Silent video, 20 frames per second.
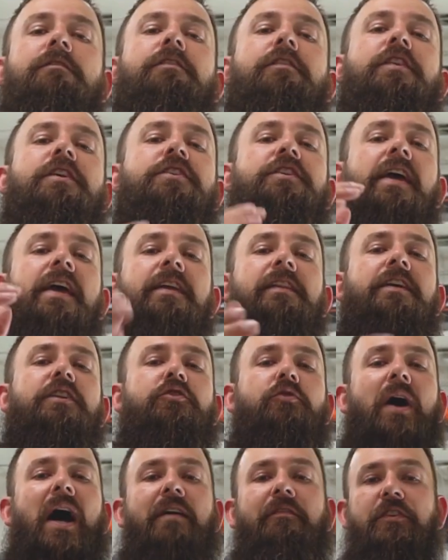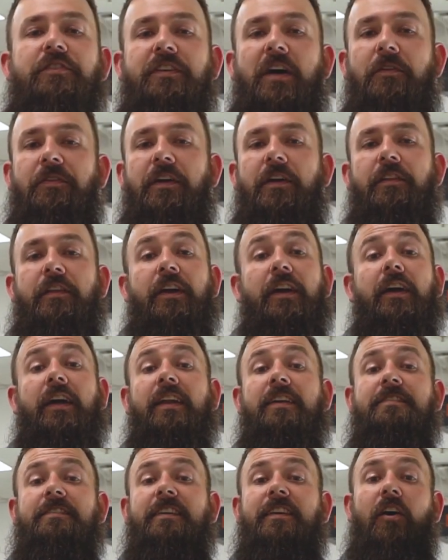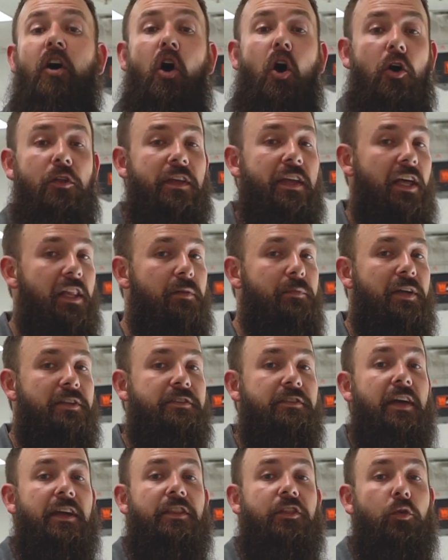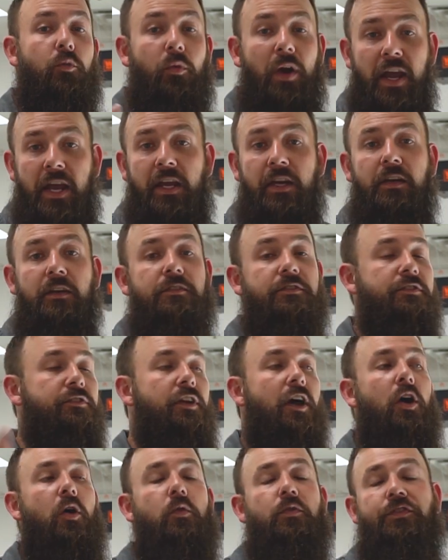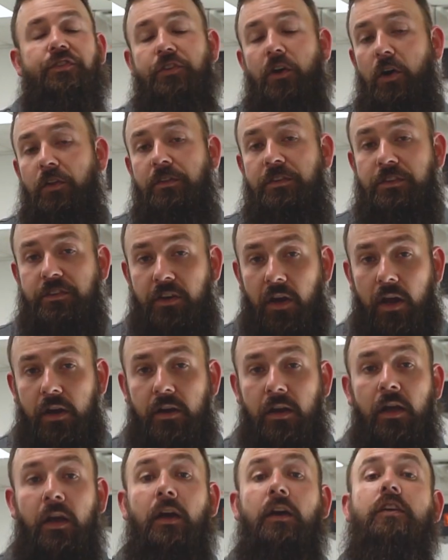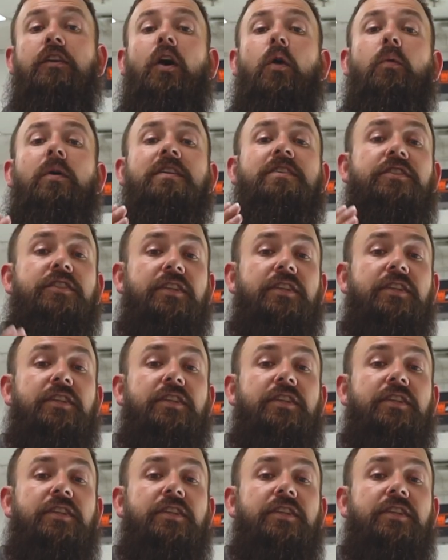For the daily drivers out there that are gonna see all the elements like the rain, snow, salt, and sun, go with